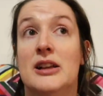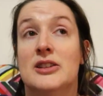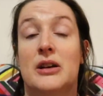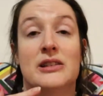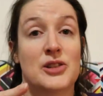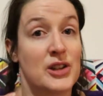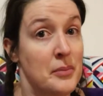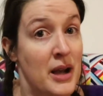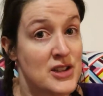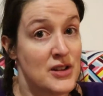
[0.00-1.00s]
So as you can
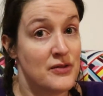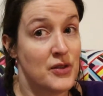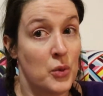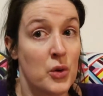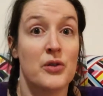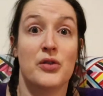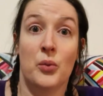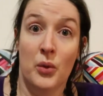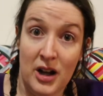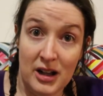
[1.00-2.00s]
imagine, for War of the
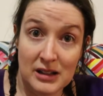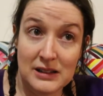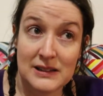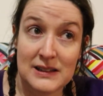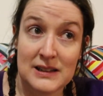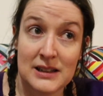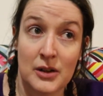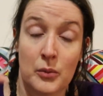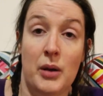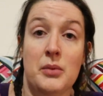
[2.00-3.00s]
Worlds,
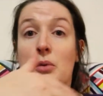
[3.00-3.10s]
where we